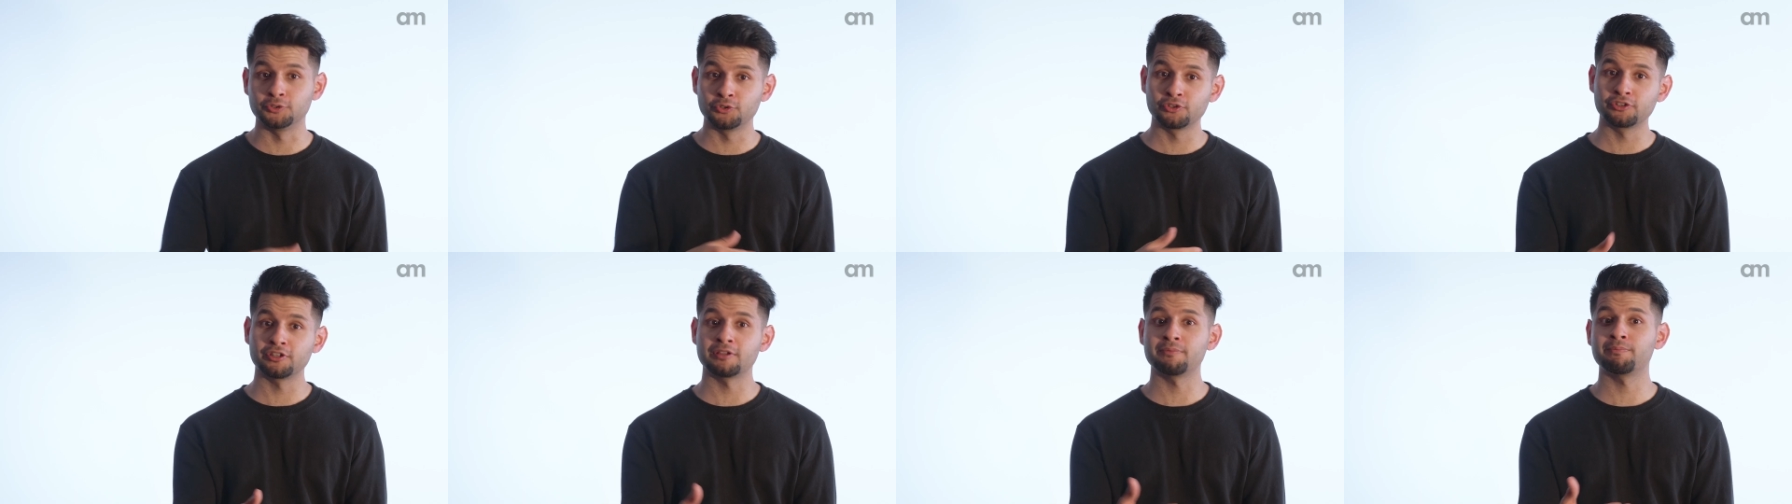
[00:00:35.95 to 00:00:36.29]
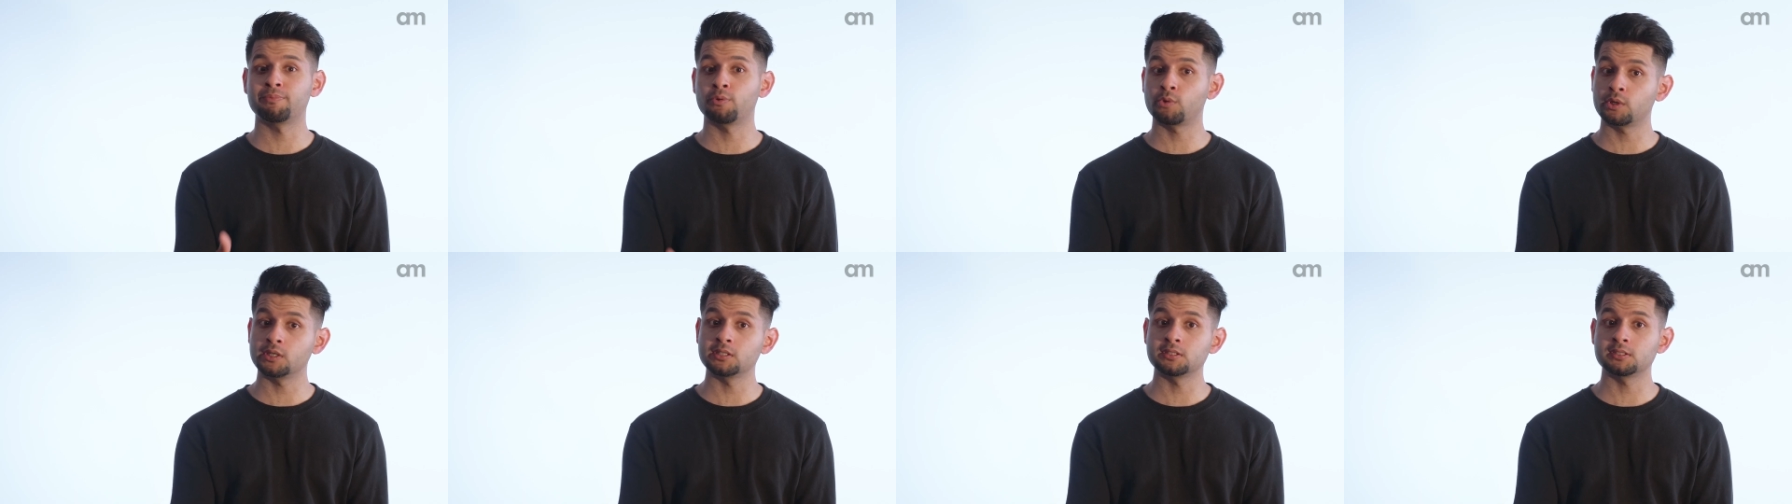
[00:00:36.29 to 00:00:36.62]
Due to the
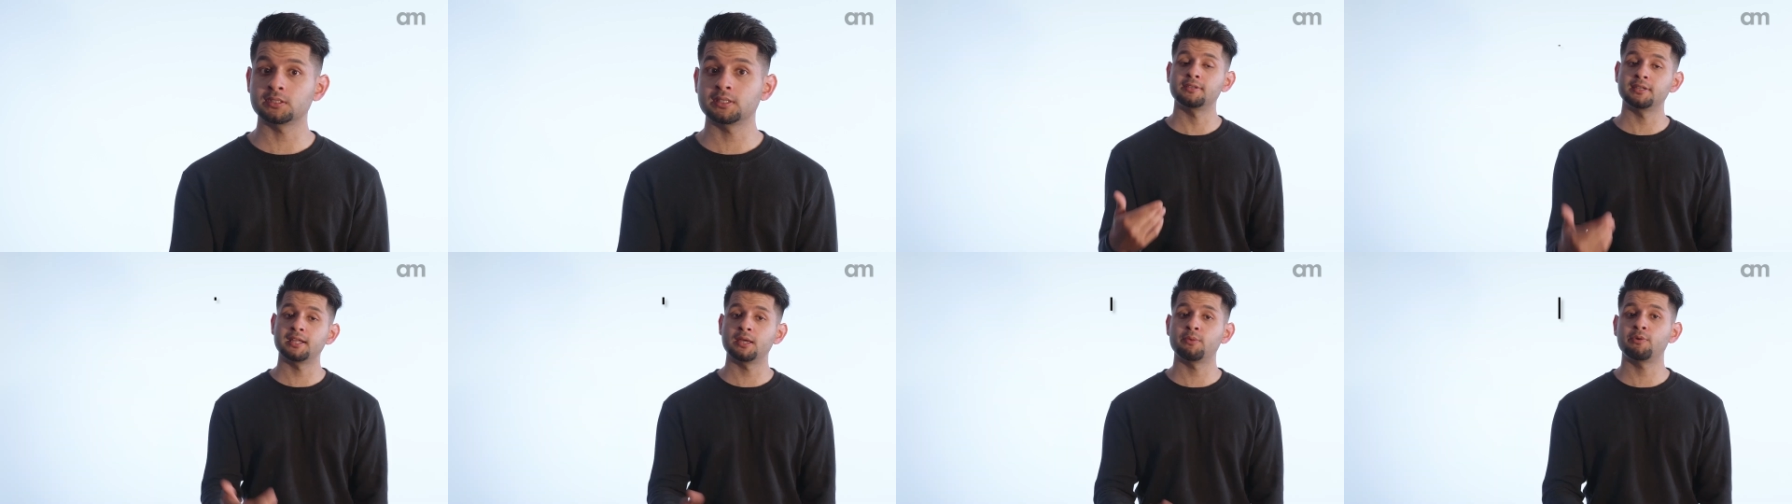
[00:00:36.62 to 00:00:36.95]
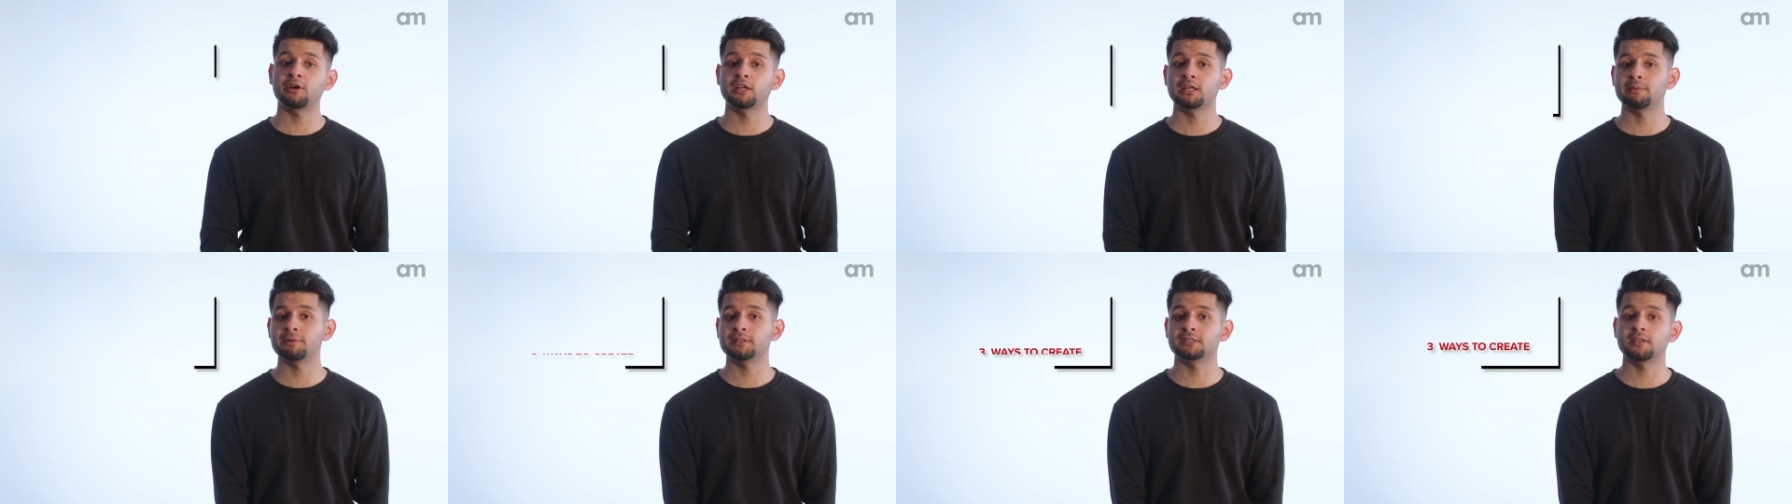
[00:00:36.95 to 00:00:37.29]
importance, today
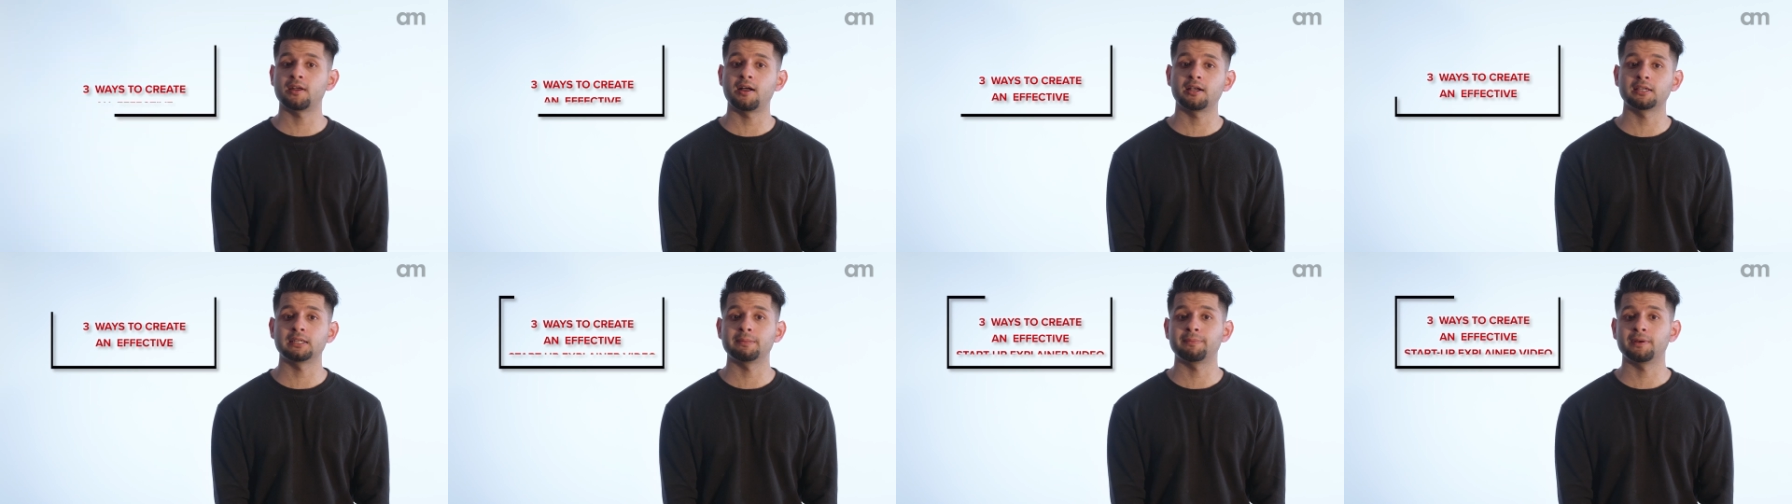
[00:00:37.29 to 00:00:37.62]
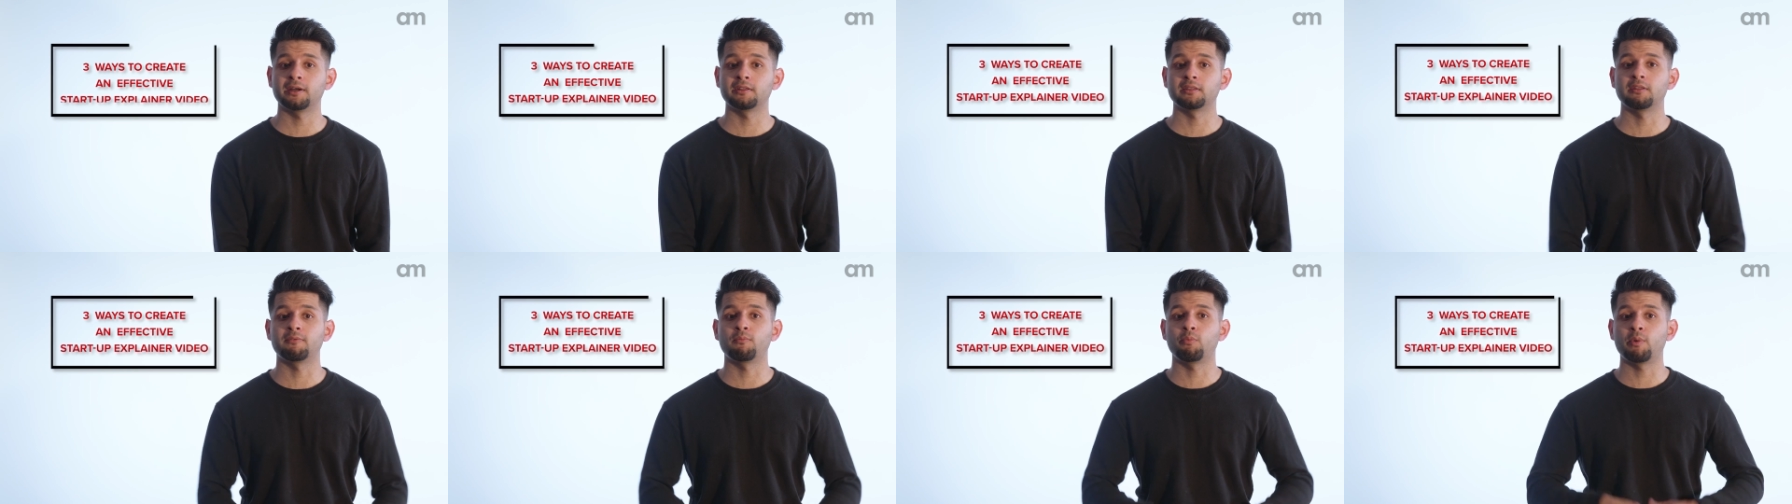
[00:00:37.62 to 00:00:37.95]
we're going to be talking
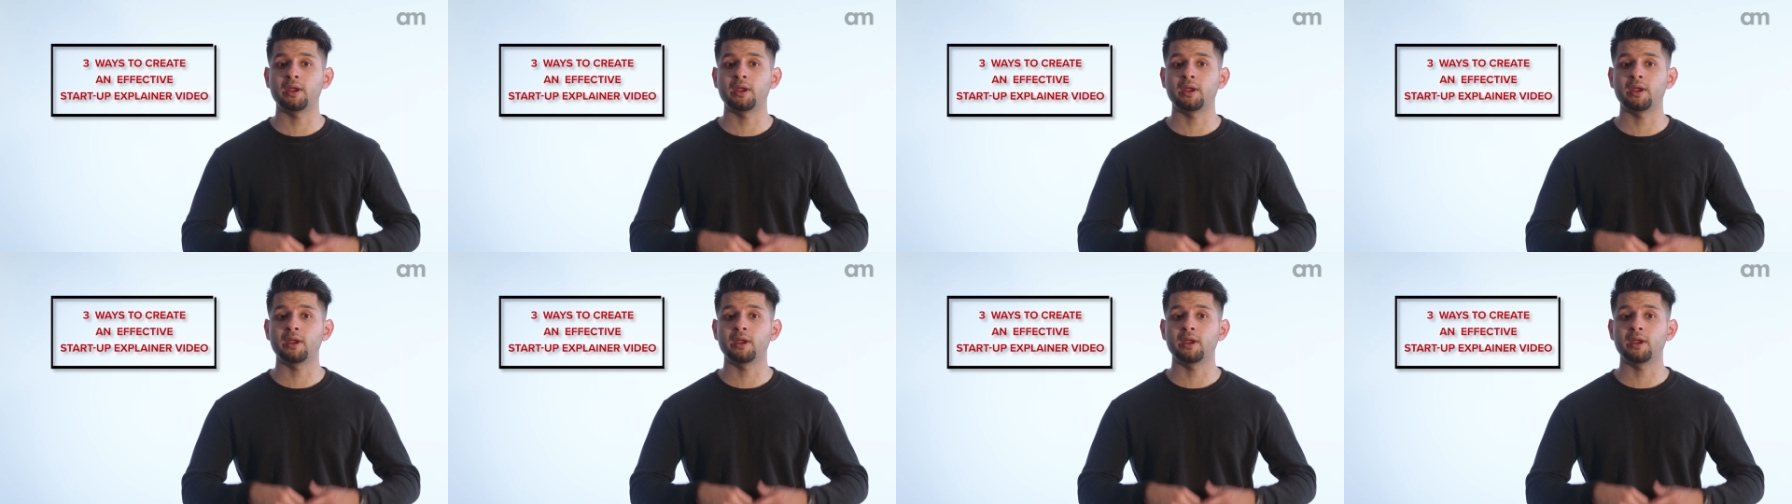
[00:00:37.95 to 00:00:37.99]
about the